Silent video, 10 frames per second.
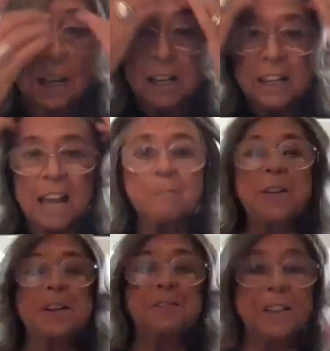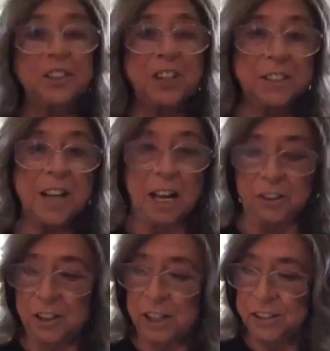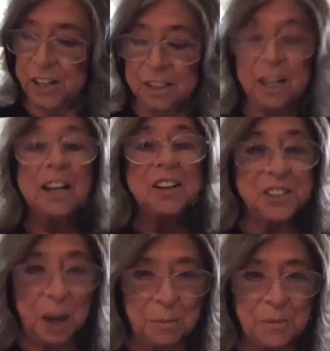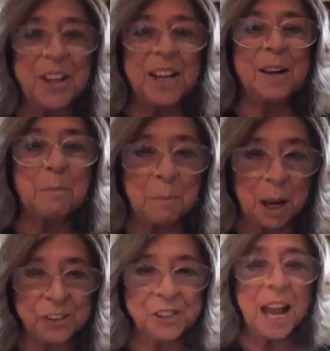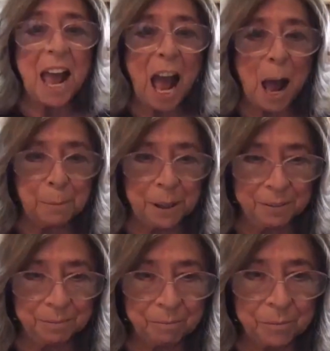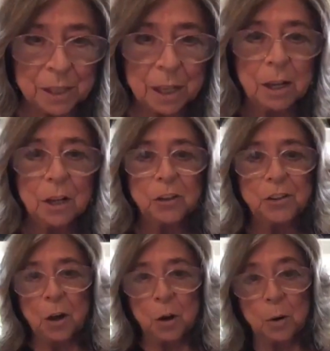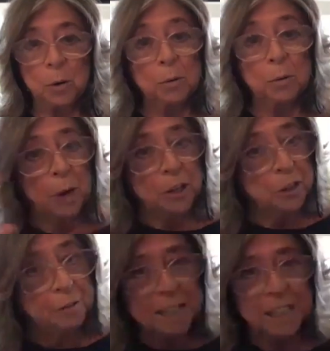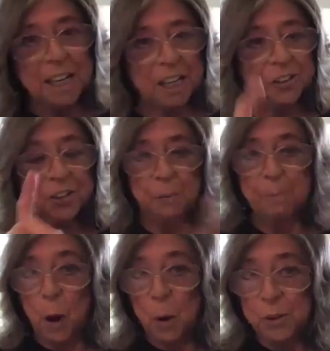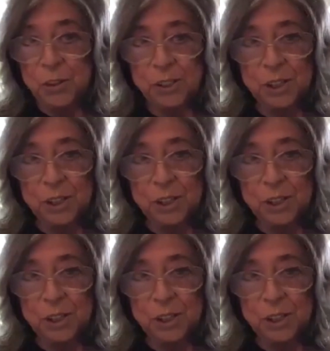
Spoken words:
gave me the finishing touch. He said, something must happen. So when you're ready, it's suppose,